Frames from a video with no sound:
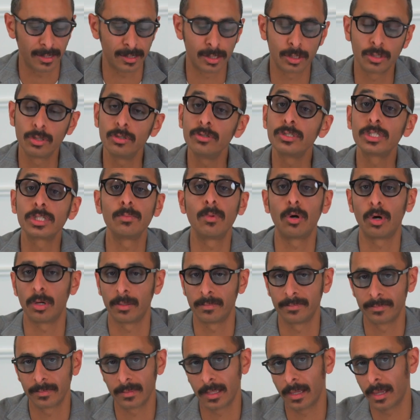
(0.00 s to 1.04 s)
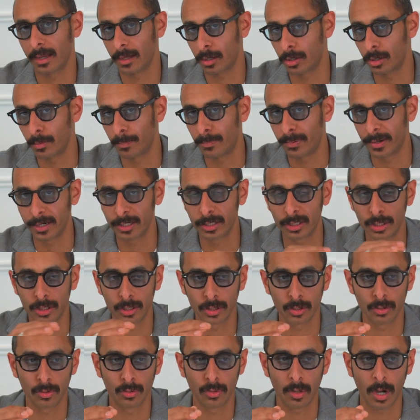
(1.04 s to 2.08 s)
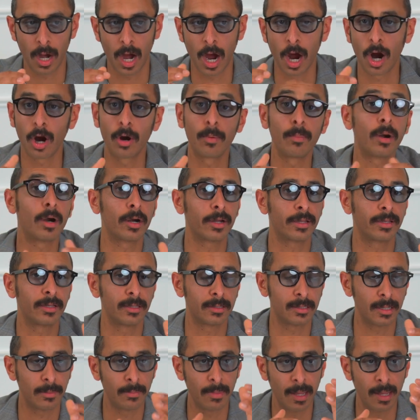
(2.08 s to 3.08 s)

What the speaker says: It's too small compared to our market.